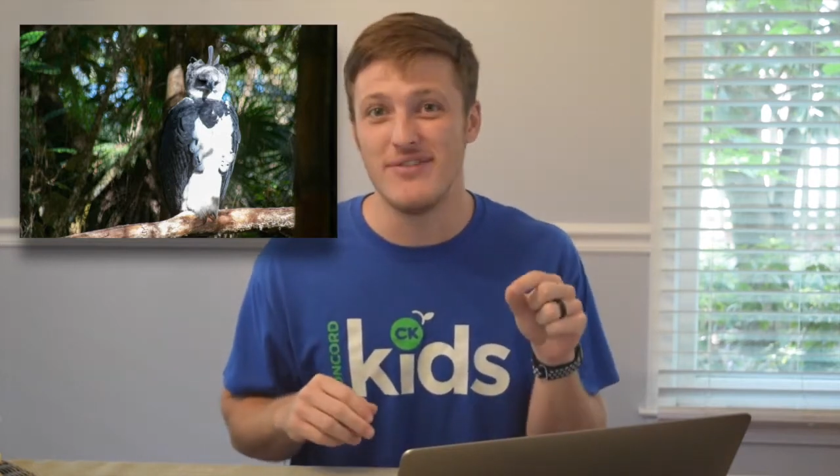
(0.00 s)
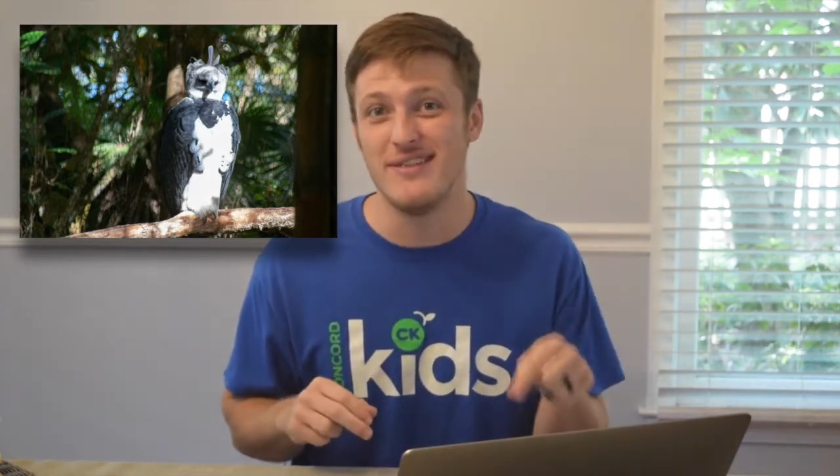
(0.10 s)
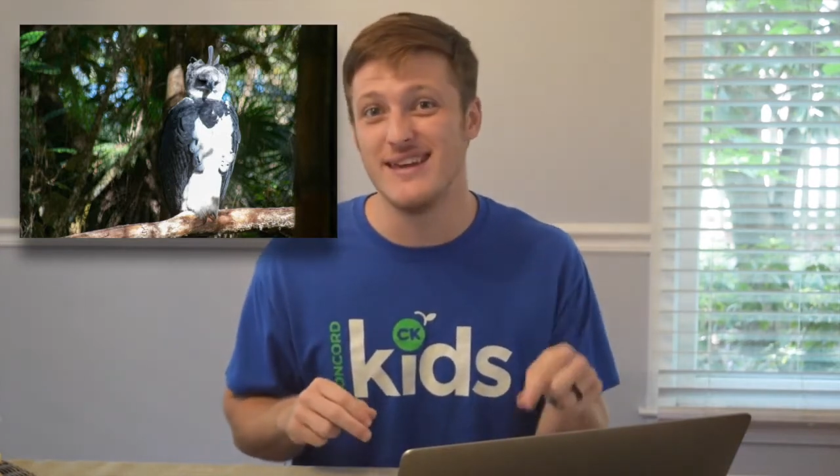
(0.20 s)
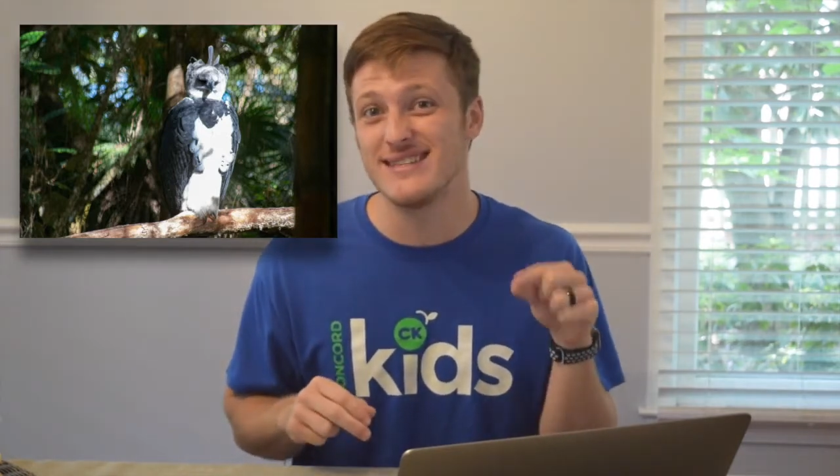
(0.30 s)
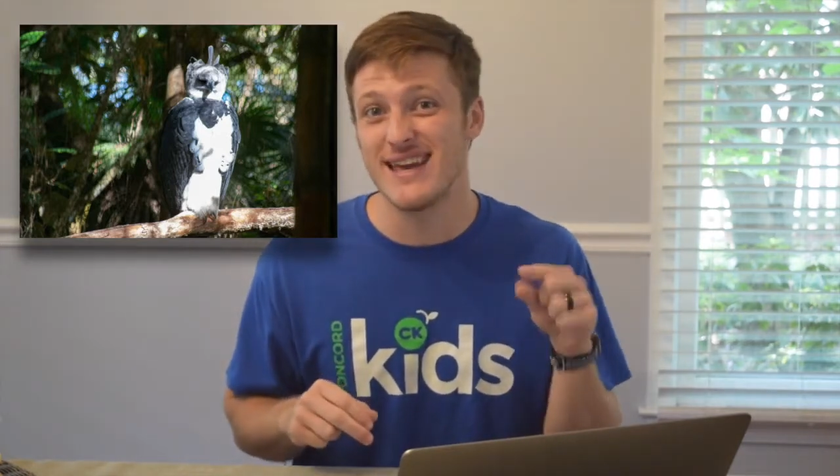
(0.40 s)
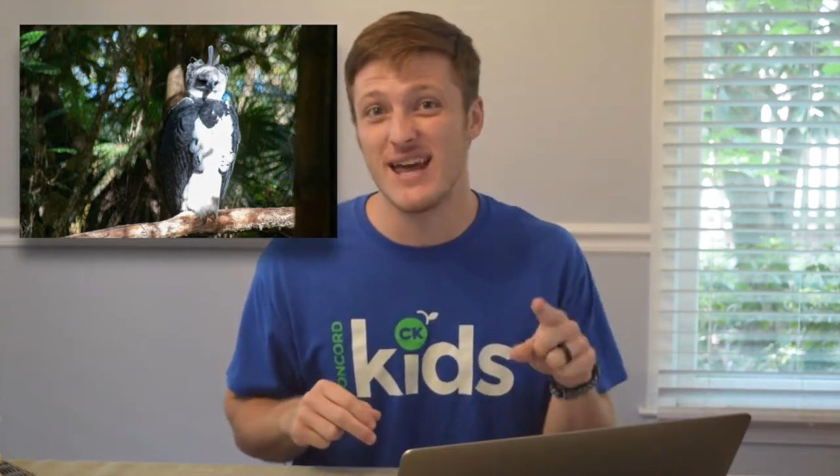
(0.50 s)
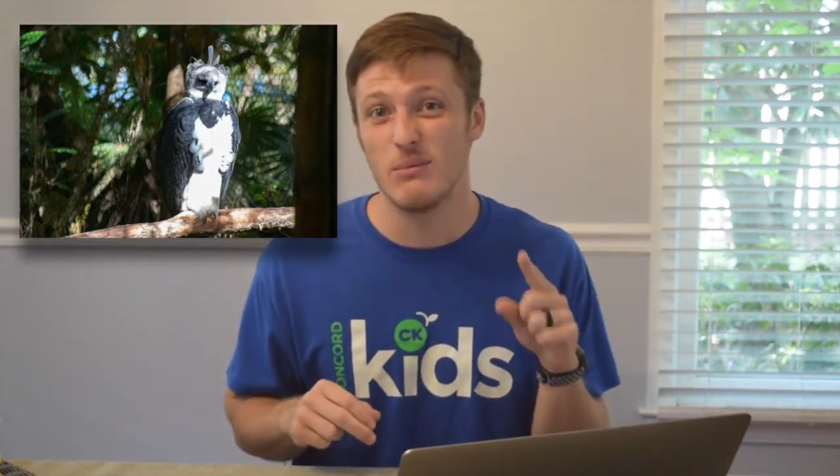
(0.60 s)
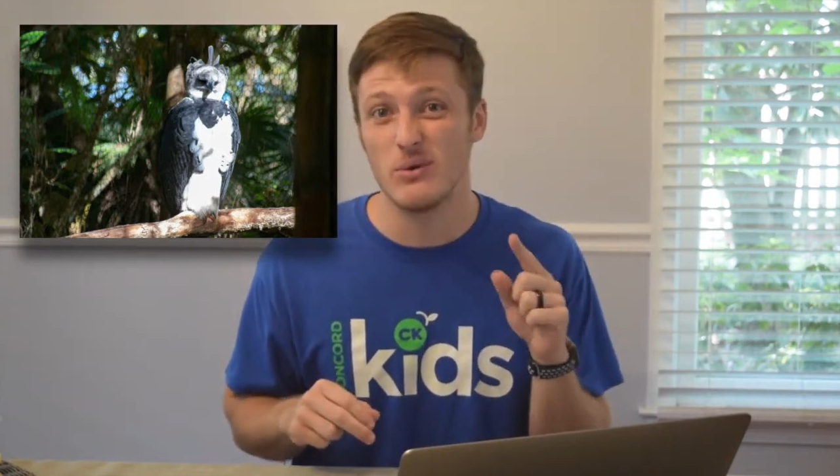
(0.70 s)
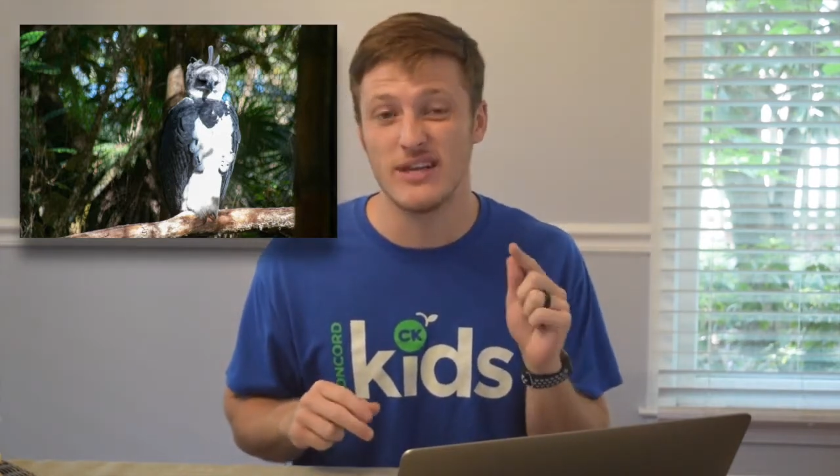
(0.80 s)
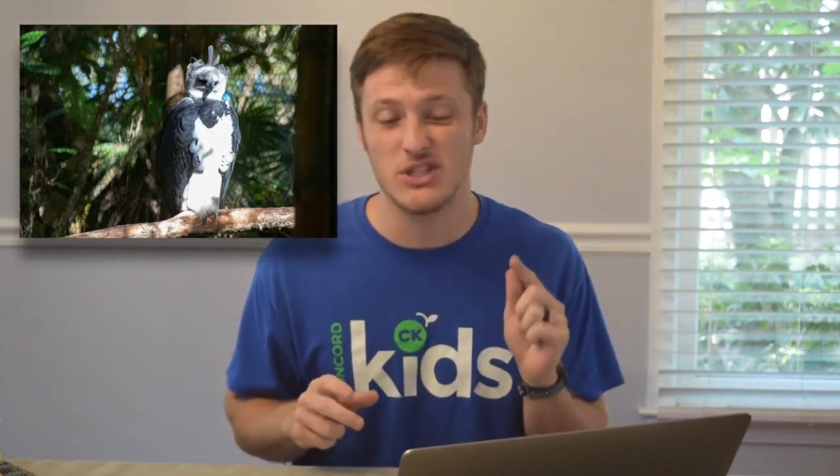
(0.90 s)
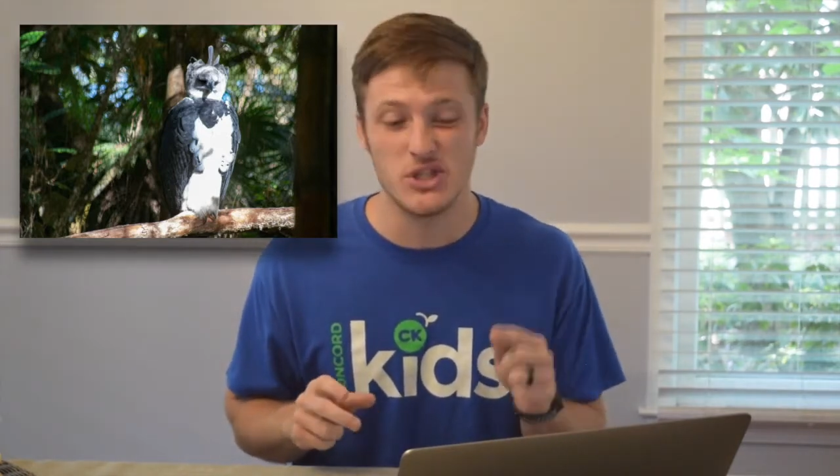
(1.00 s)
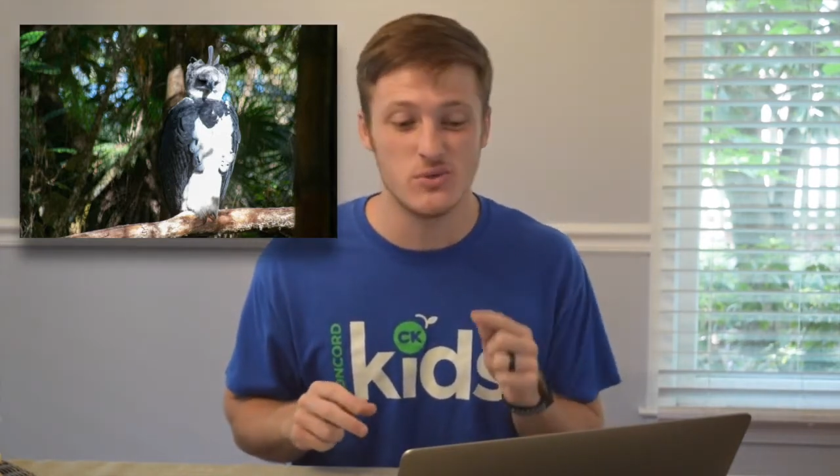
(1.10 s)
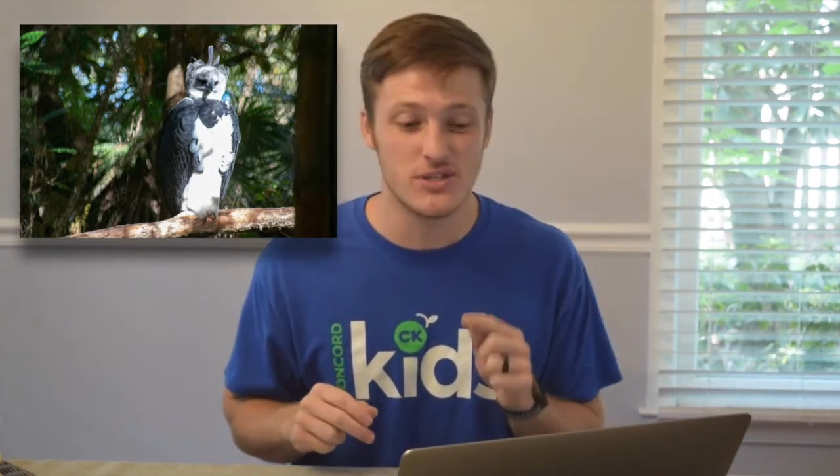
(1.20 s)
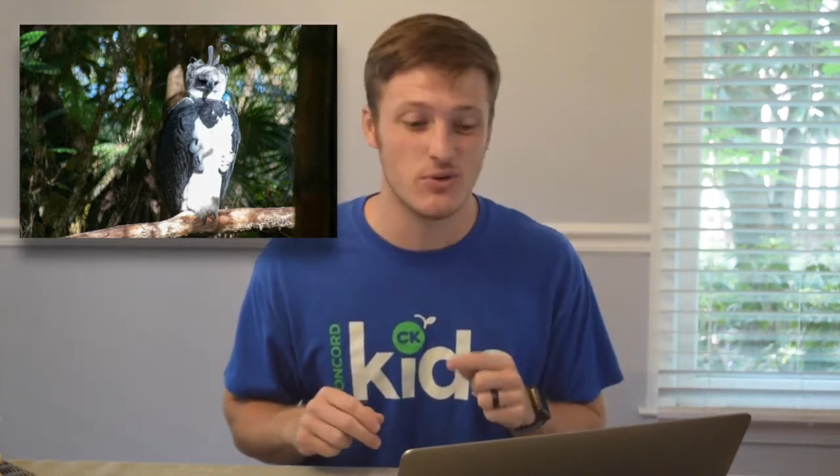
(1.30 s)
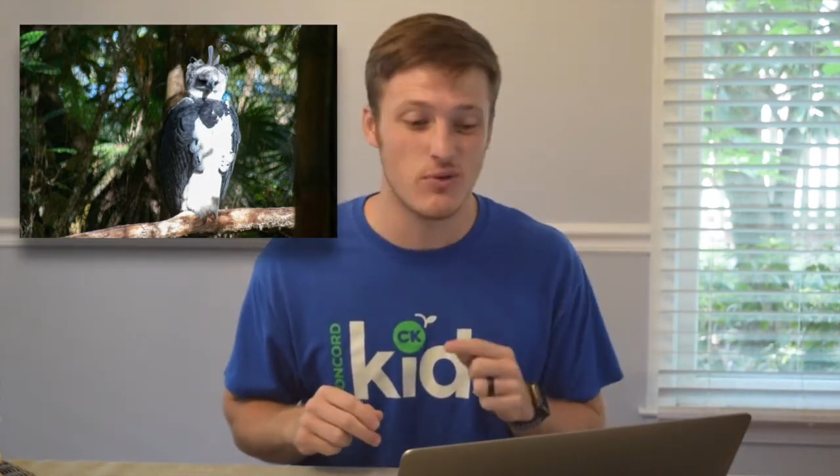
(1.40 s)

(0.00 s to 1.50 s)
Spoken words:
this animal that you see